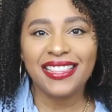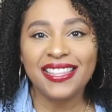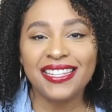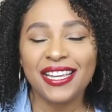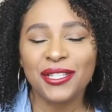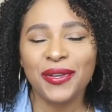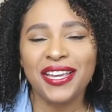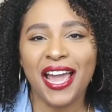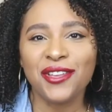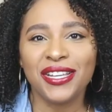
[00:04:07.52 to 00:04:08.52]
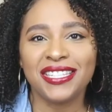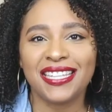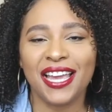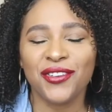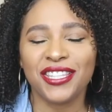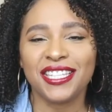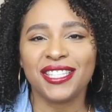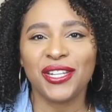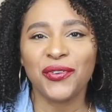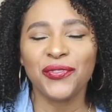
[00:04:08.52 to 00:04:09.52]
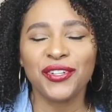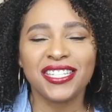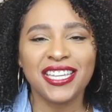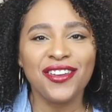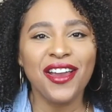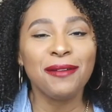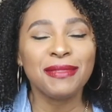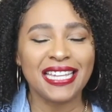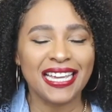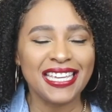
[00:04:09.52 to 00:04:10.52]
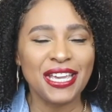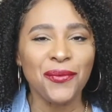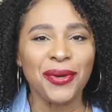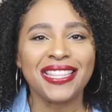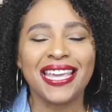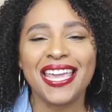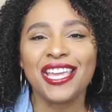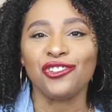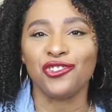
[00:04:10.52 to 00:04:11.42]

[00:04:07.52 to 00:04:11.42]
Now the next way on how you can style these loafers, here I'm styling it with a